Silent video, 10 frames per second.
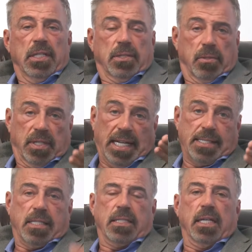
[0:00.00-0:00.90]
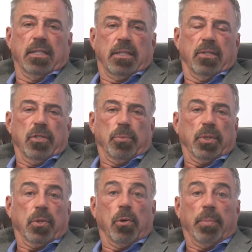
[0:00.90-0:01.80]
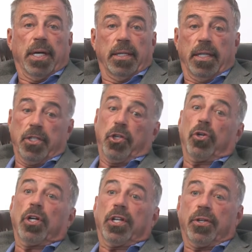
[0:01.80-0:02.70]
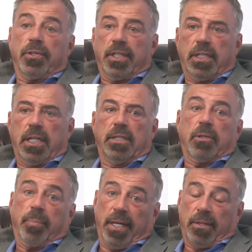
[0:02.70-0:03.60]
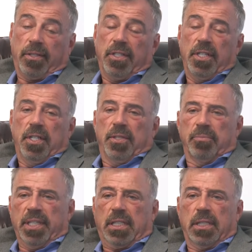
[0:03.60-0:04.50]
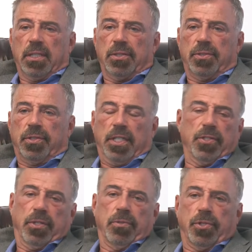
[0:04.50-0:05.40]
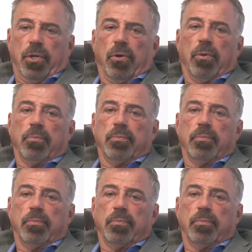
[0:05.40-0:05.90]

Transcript: So that's the date that you would go by. And the earlier the date, the better, because then you show,